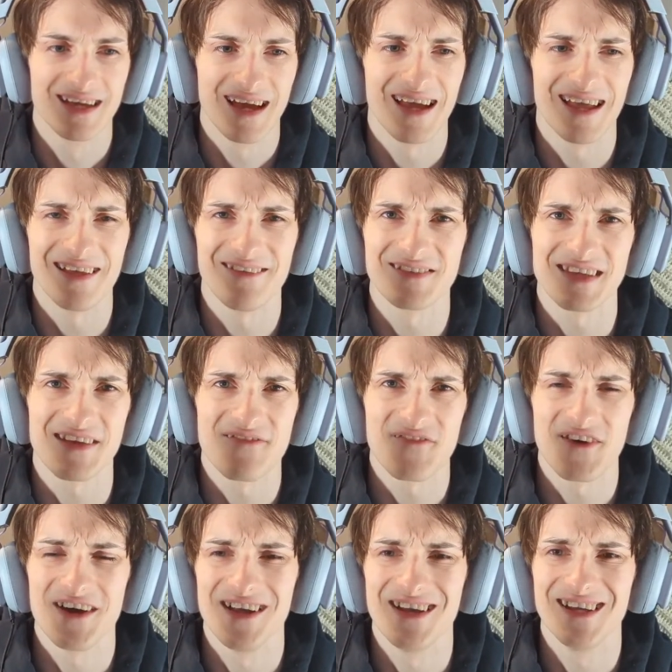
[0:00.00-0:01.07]
Is that
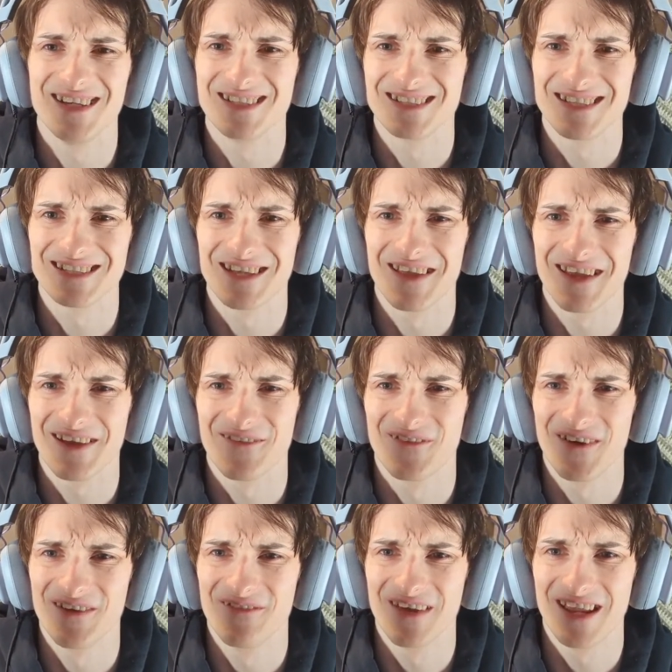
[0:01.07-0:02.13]
fun? Does that sound like a
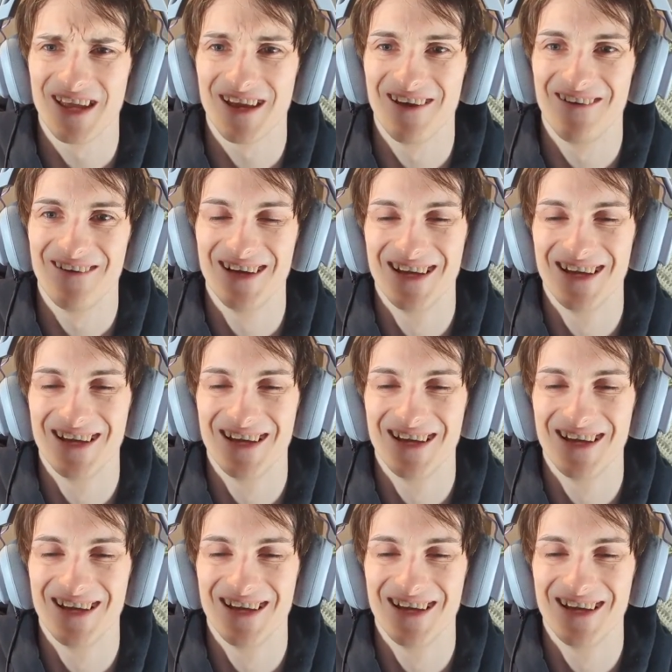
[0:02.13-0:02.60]
fun video?